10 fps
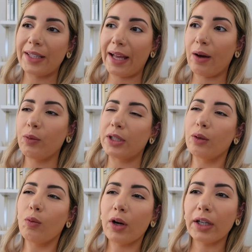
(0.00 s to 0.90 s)
now with
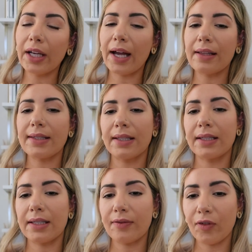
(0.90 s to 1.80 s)
the workouts and
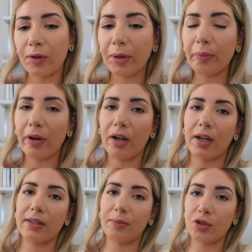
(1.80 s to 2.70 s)
this firming
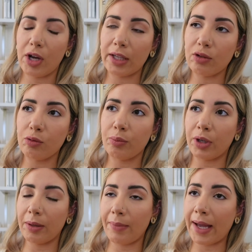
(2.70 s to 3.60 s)
product i'm trying to
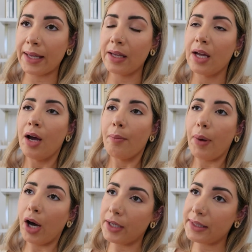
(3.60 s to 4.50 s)
bring my
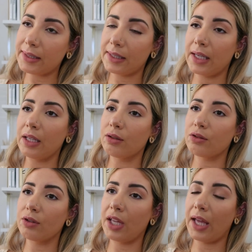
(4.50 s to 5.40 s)
body skin
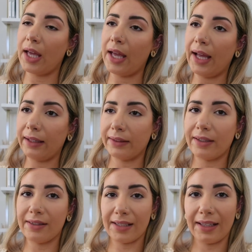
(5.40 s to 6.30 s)
to the
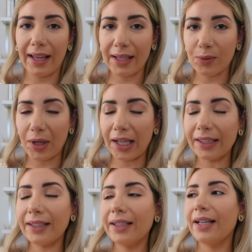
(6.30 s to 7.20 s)
healthier state as
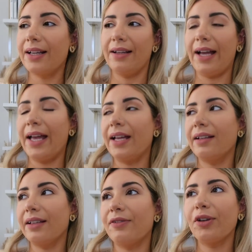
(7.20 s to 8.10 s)
well
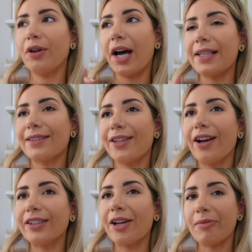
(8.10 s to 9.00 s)
and uh, if you guys
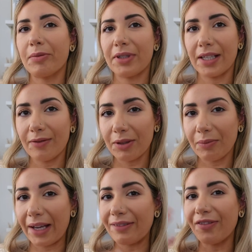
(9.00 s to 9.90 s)
thought i'm obsessed with
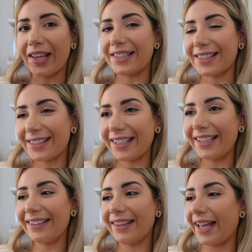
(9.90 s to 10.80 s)
my face
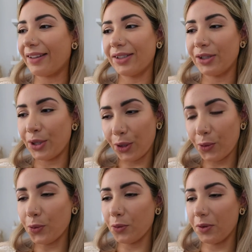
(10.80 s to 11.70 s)
skin now the
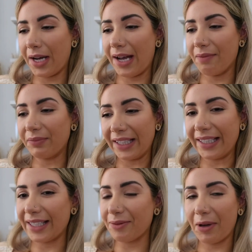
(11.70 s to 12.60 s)
new um,
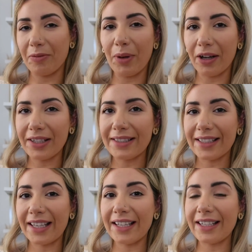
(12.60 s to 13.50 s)
thing is my body
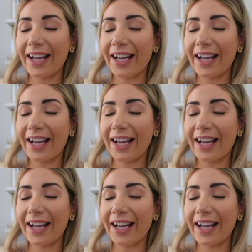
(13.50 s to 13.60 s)
skin